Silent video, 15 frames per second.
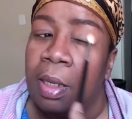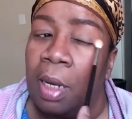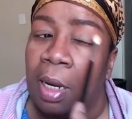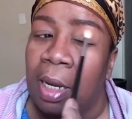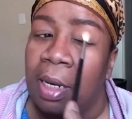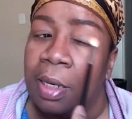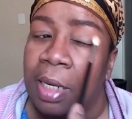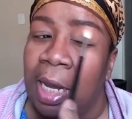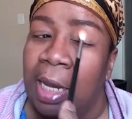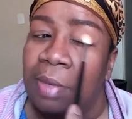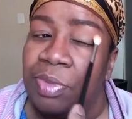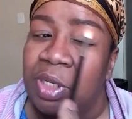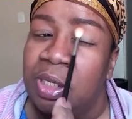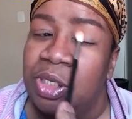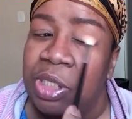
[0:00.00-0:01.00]

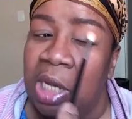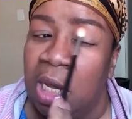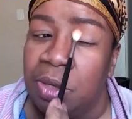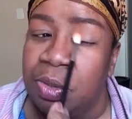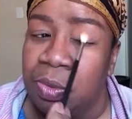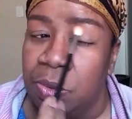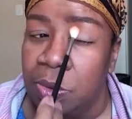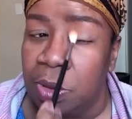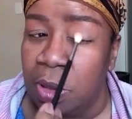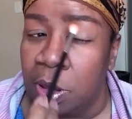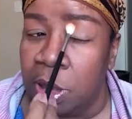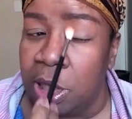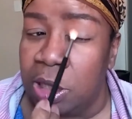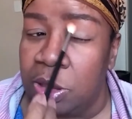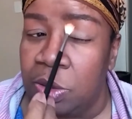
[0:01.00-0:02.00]
names and channel
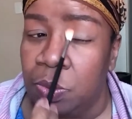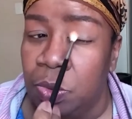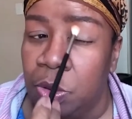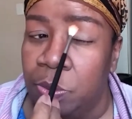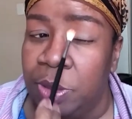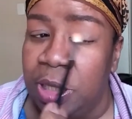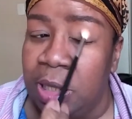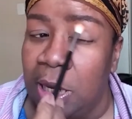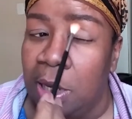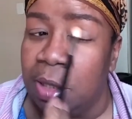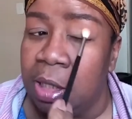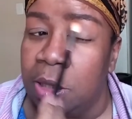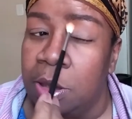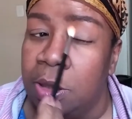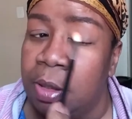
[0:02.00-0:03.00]
links will be
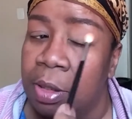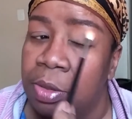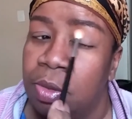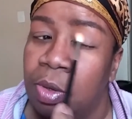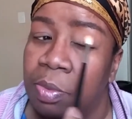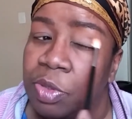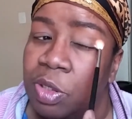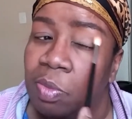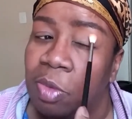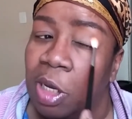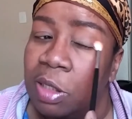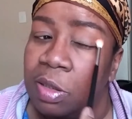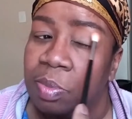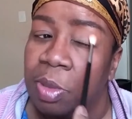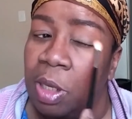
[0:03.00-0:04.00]
down in the description
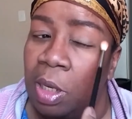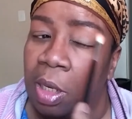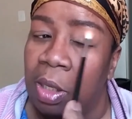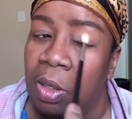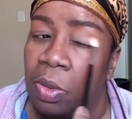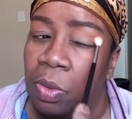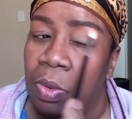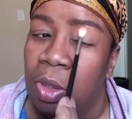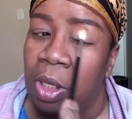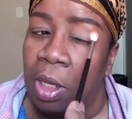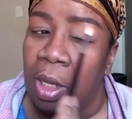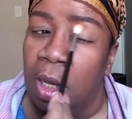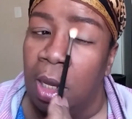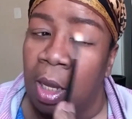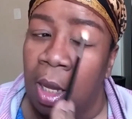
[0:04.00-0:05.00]
box below.
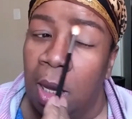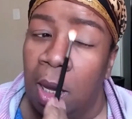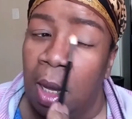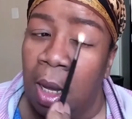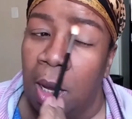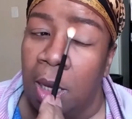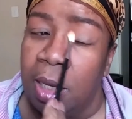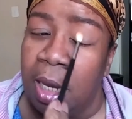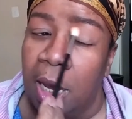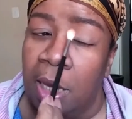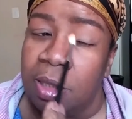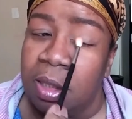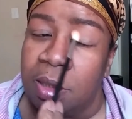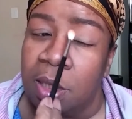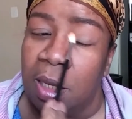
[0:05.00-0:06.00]

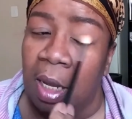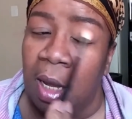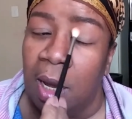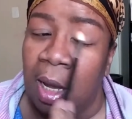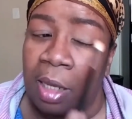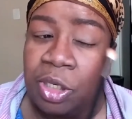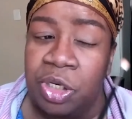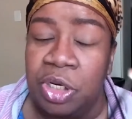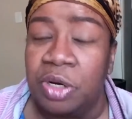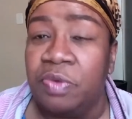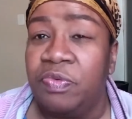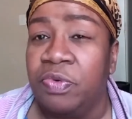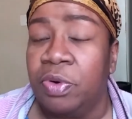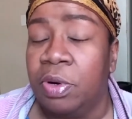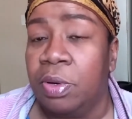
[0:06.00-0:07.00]
Yes,
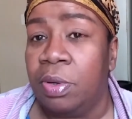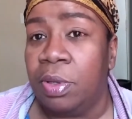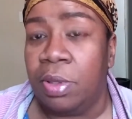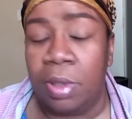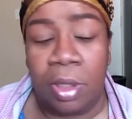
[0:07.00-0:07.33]
Jennifer,